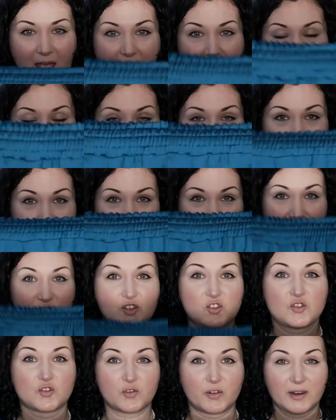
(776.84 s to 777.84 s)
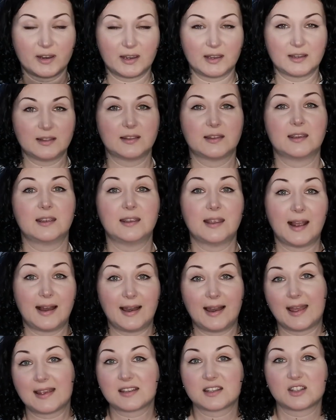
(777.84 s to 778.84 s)
and stringing the
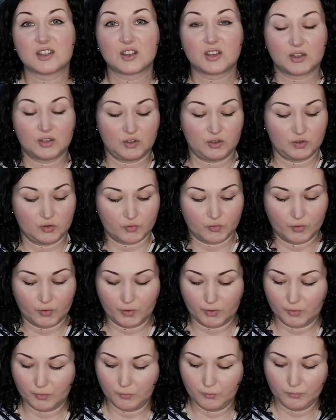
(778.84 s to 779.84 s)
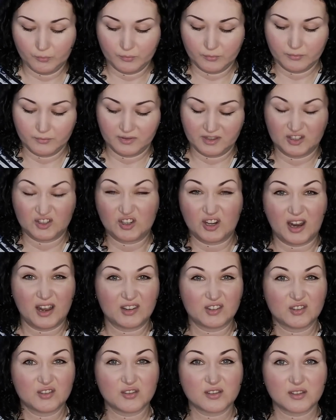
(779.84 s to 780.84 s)
elastic through the
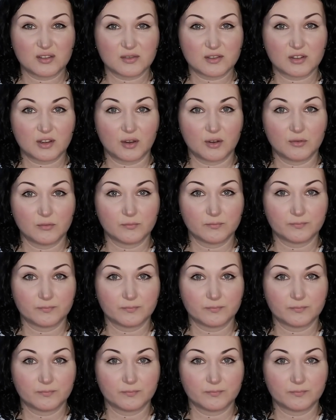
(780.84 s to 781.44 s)
channels, so